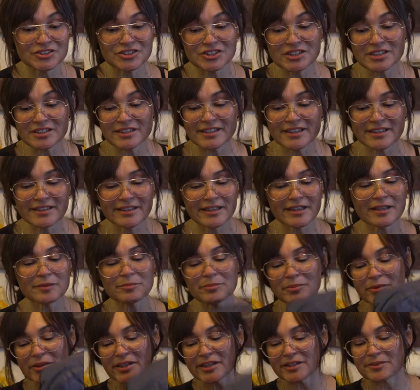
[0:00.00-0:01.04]
chilly in the
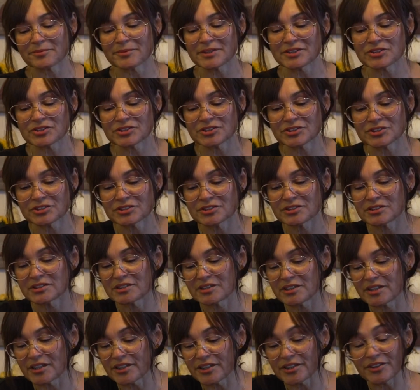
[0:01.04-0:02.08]
airport, which
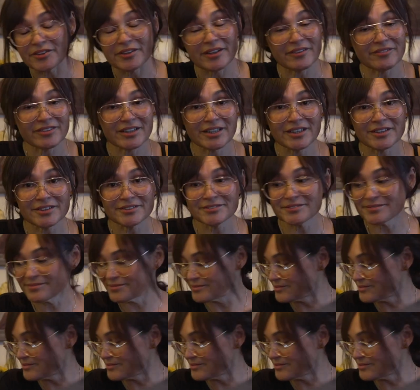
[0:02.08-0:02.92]
you never know,